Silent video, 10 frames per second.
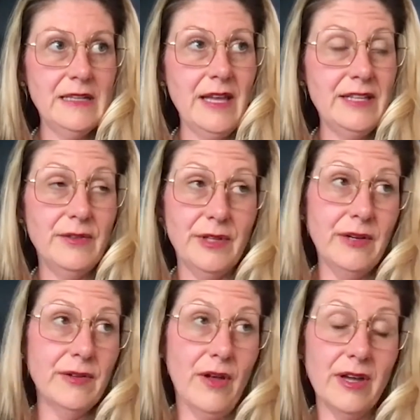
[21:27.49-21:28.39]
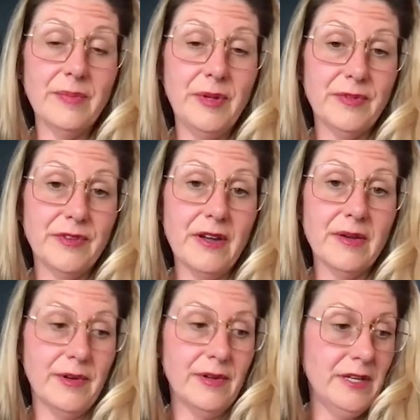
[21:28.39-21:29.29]
you'll hear a lot of people talk
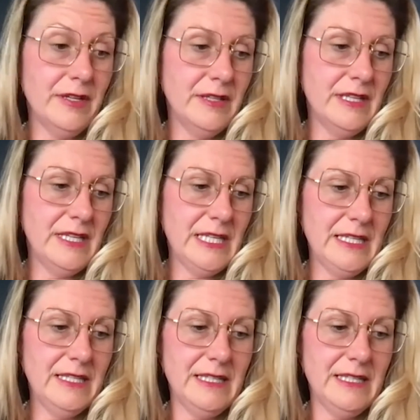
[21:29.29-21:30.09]
about it. It